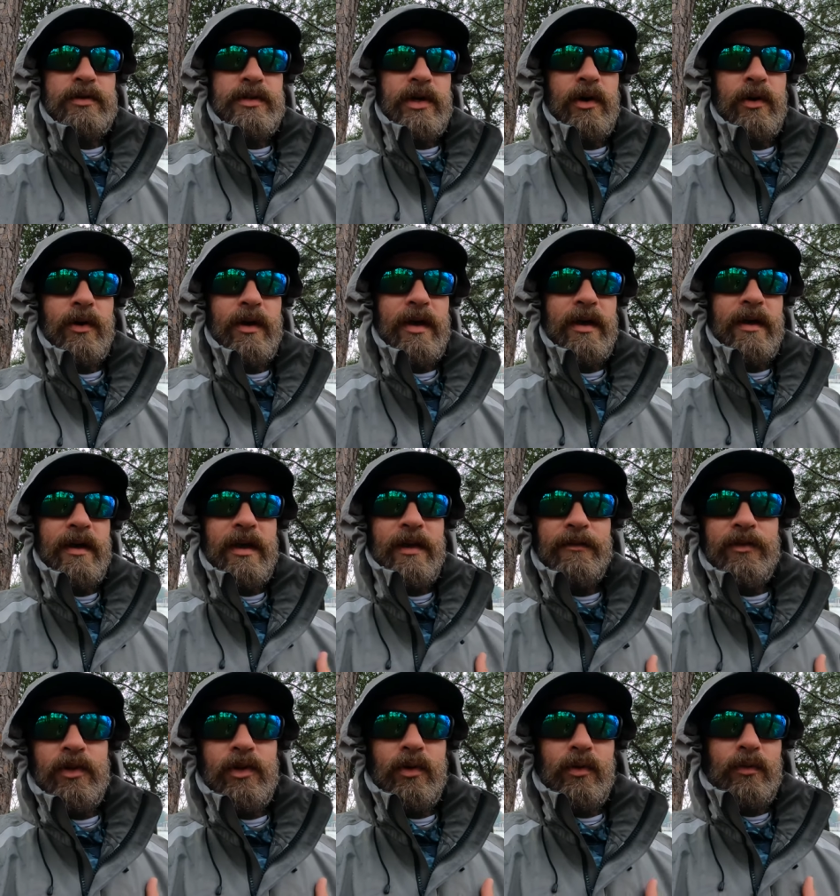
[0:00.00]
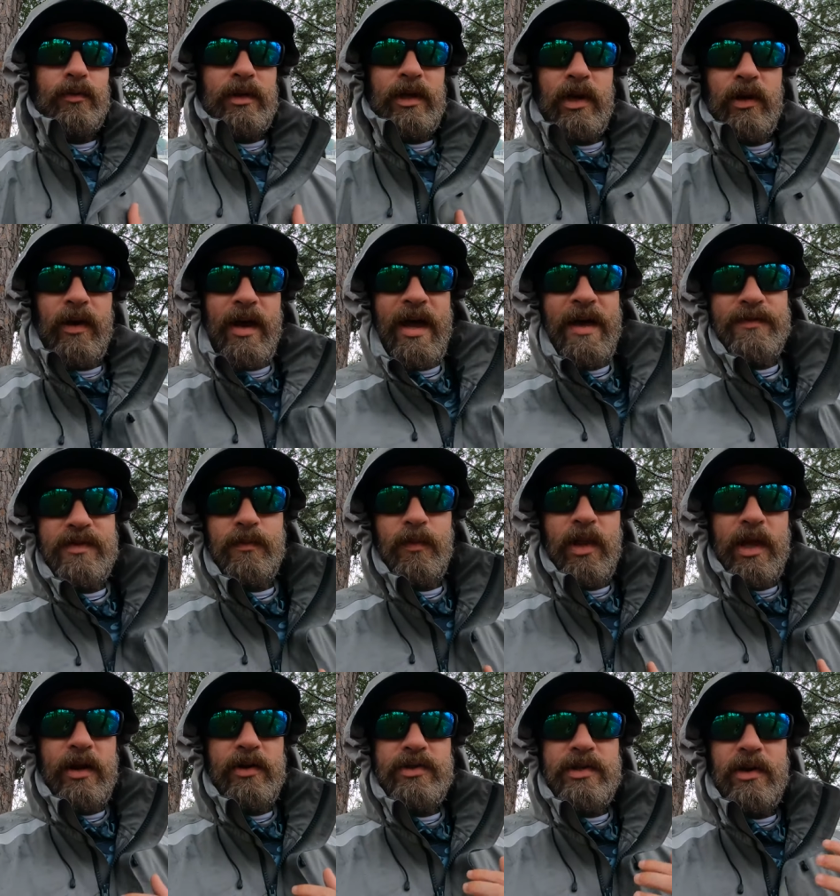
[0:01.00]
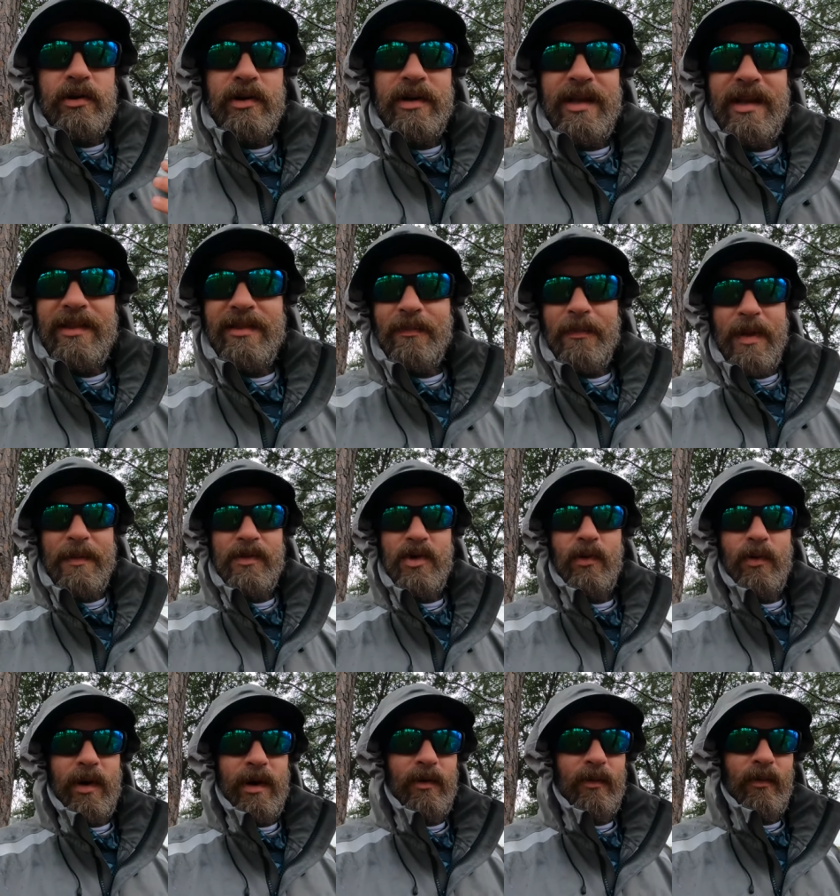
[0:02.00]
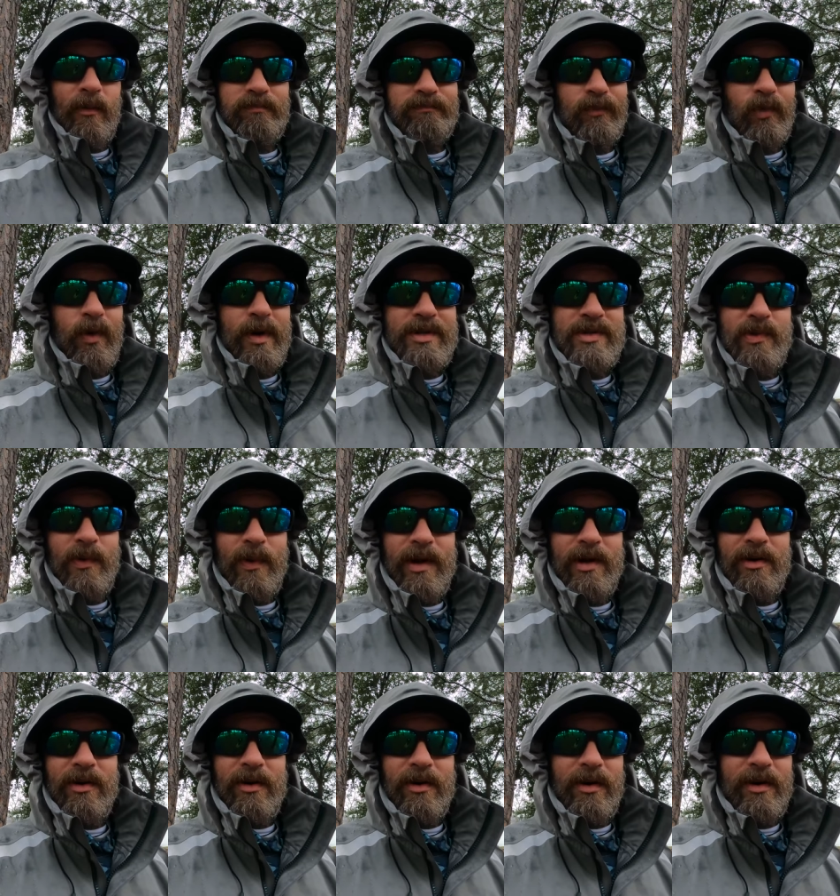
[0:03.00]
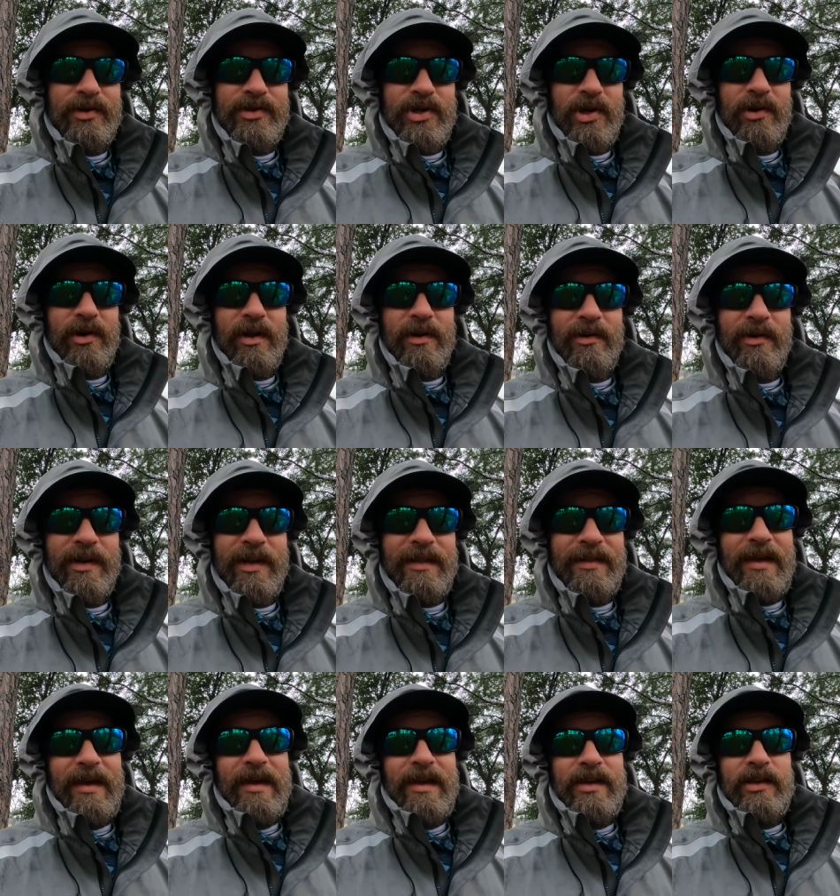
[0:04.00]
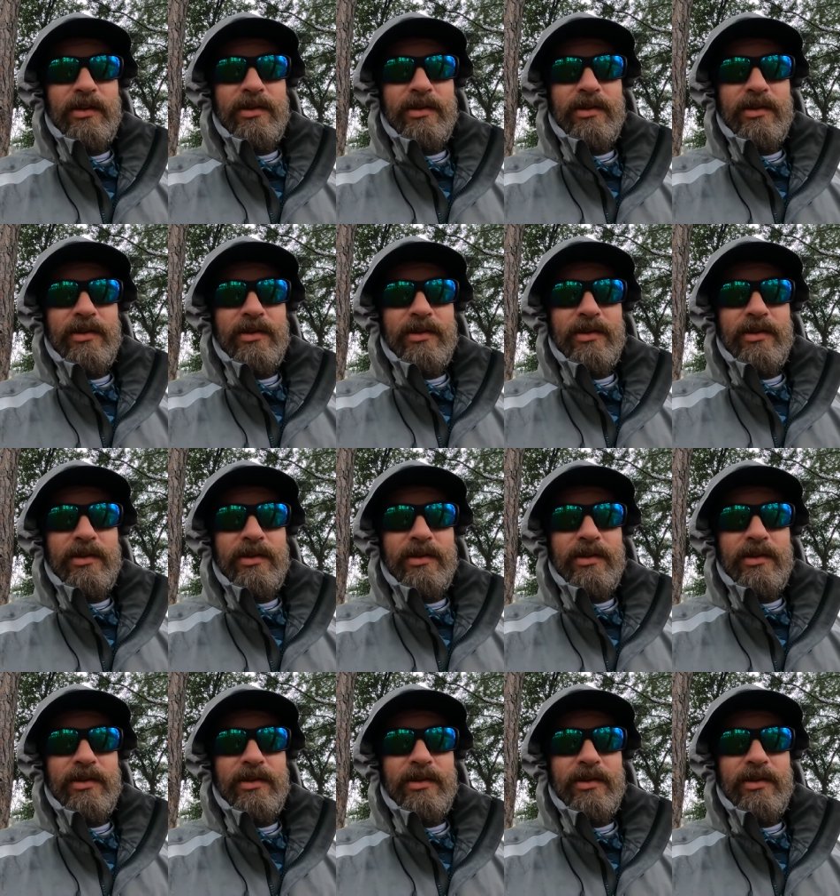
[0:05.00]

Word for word: So if you you know have some layers underneath, maybe wear one sweater or a shirt underneath,